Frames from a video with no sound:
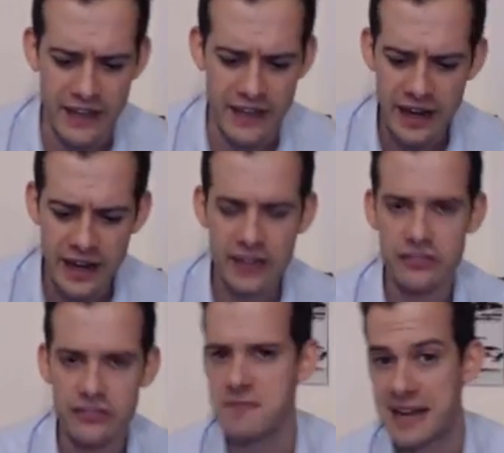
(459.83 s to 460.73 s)
And then he
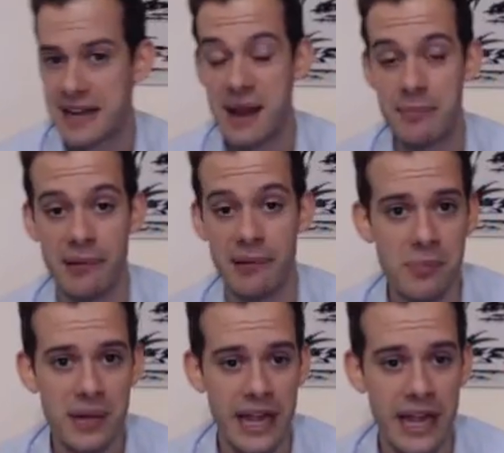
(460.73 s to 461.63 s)
starts making paper
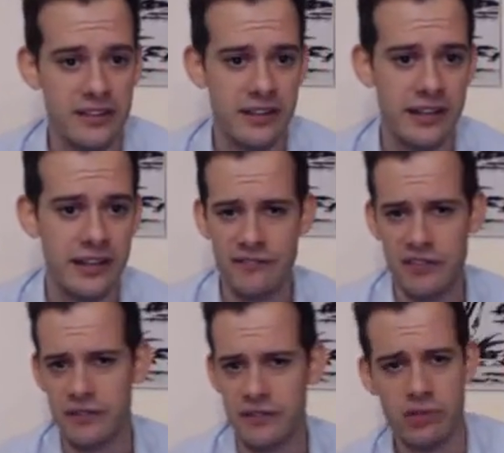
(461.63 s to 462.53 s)
airplanes and he
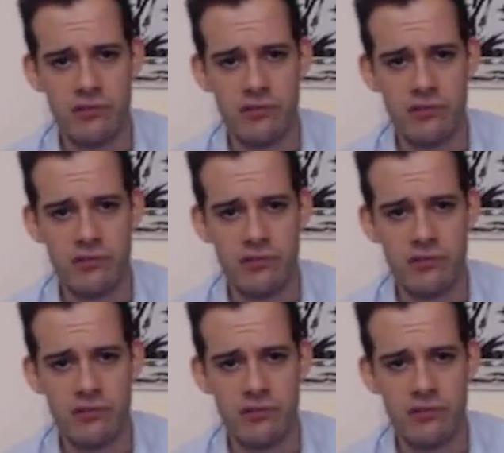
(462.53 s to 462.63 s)
even you know,